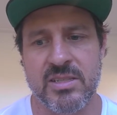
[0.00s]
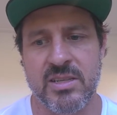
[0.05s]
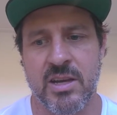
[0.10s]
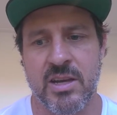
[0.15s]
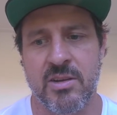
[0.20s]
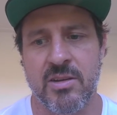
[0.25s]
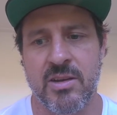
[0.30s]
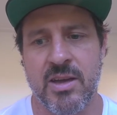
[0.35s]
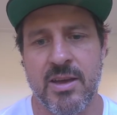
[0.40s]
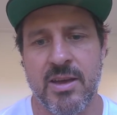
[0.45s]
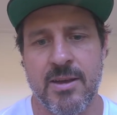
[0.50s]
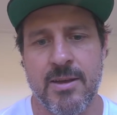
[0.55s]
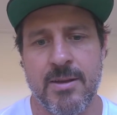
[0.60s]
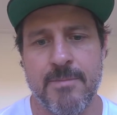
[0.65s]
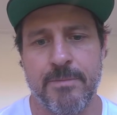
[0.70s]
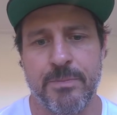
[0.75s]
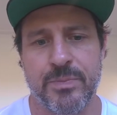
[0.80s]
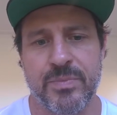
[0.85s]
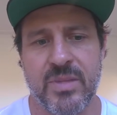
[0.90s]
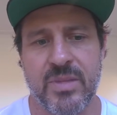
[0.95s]
So
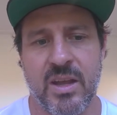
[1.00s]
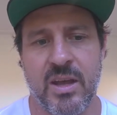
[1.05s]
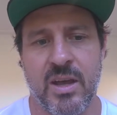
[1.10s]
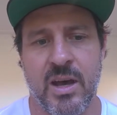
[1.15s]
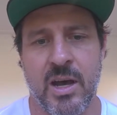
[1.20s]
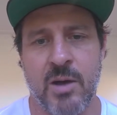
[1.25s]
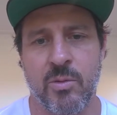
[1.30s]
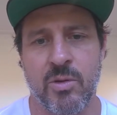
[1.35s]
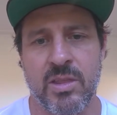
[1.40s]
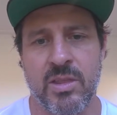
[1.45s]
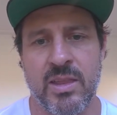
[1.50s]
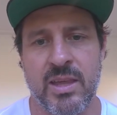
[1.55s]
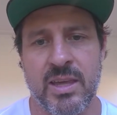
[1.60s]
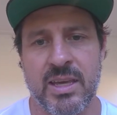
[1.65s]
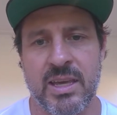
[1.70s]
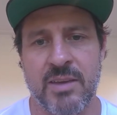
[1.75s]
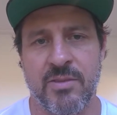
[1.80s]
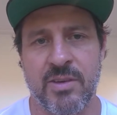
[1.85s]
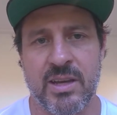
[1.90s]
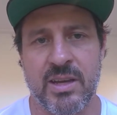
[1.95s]
I would
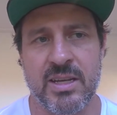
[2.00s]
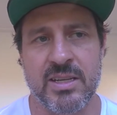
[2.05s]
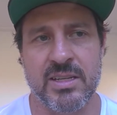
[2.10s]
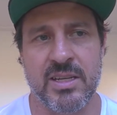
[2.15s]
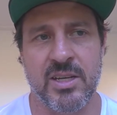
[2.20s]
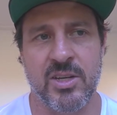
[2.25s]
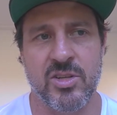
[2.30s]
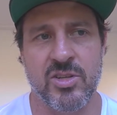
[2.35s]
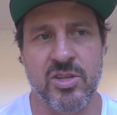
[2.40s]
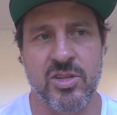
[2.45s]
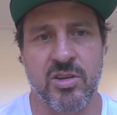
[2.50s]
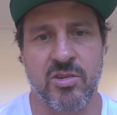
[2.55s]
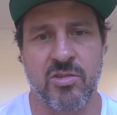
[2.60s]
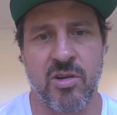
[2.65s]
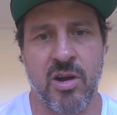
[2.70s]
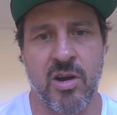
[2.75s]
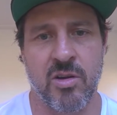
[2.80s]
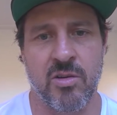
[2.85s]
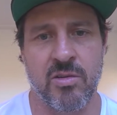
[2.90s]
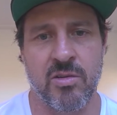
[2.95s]
think if it continues to
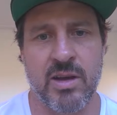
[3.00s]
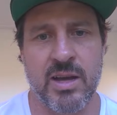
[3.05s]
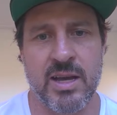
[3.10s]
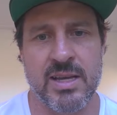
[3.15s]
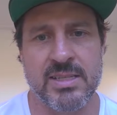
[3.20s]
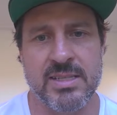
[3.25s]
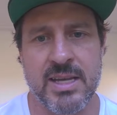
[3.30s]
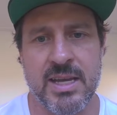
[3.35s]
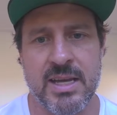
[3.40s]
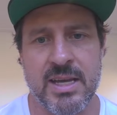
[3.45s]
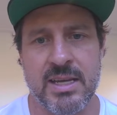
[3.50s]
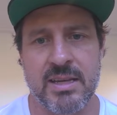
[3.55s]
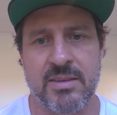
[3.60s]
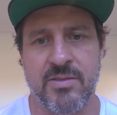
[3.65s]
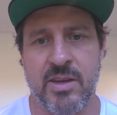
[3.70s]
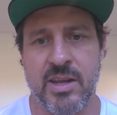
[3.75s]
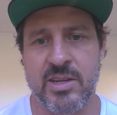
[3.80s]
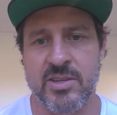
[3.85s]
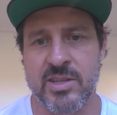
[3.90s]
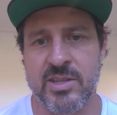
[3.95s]
grow as a
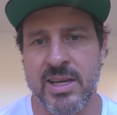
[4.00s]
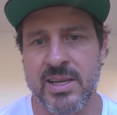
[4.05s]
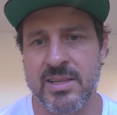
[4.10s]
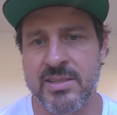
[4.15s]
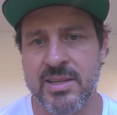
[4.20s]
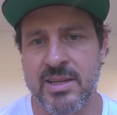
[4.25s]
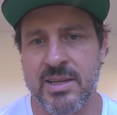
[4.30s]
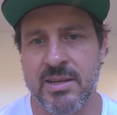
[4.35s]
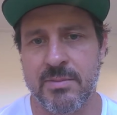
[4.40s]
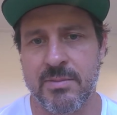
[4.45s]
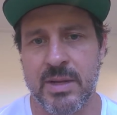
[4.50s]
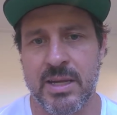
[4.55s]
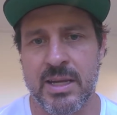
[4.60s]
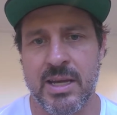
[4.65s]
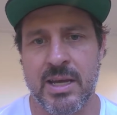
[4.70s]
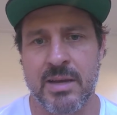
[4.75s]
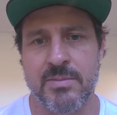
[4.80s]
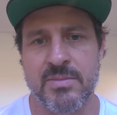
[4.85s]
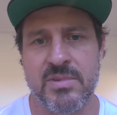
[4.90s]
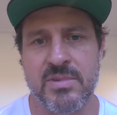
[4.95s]
financial asset, it
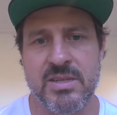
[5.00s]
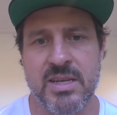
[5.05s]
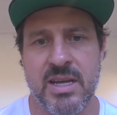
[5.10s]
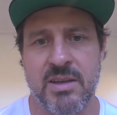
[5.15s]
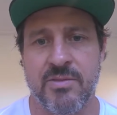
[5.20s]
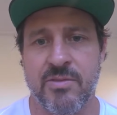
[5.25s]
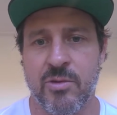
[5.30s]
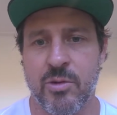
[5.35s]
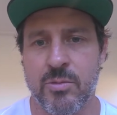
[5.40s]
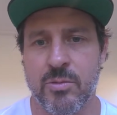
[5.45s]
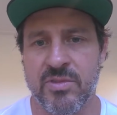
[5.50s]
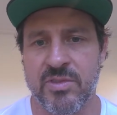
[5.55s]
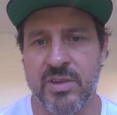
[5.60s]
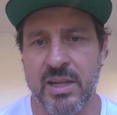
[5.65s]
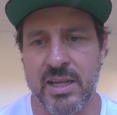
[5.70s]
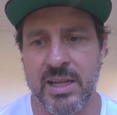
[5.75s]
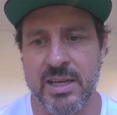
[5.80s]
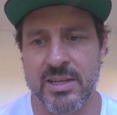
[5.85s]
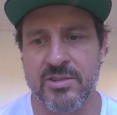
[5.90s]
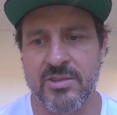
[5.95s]
becomes a form of
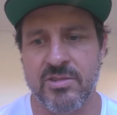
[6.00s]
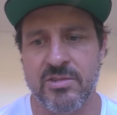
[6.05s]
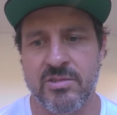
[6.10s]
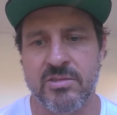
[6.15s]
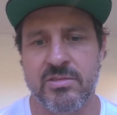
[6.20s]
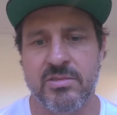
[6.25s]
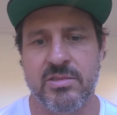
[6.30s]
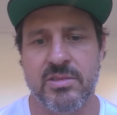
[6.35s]
collateral,